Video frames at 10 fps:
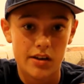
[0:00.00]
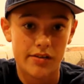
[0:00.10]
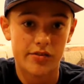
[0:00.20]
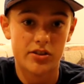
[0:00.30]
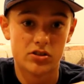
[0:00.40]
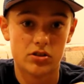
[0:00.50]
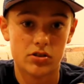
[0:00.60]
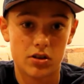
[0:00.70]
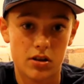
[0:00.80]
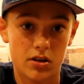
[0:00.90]
If you're fishing
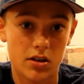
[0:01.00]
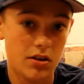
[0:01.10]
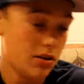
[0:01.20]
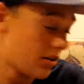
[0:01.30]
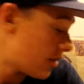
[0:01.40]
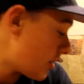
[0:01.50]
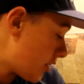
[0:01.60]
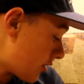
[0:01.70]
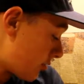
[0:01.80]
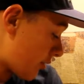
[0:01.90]
dirty,
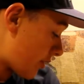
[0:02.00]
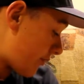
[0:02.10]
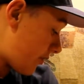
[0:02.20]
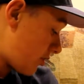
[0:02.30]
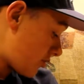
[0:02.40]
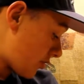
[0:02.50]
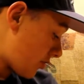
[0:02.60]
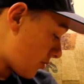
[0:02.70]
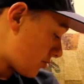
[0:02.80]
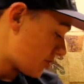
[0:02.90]
you want to fish
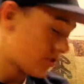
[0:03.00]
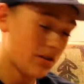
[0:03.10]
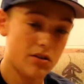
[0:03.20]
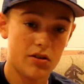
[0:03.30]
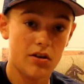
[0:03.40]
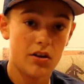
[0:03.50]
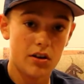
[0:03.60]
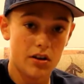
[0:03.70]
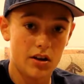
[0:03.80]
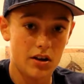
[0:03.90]
those
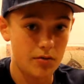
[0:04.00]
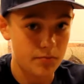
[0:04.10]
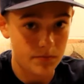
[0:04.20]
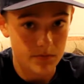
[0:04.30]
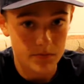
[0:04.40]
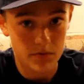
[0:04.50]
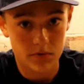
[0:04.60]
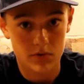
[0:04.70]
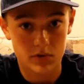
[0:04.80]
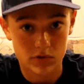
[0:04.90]
and
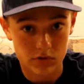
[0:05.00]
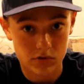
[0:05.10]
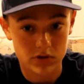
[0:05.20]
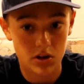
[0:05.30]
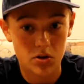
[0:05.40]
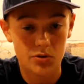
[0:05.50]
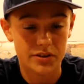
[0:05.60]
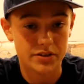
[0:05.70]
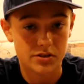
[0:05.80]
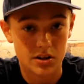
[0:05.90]
slow, and
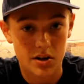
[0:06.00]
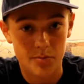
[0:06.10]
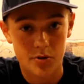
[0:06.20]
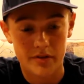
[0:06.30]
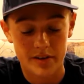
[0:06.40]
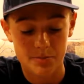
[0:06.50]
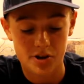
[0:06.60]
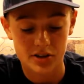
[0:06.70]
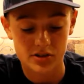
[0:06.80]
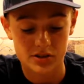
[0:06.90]
they'll send off more
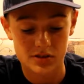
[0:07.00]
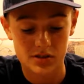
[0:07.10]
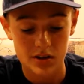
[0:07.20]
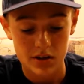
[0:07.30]
vibrations.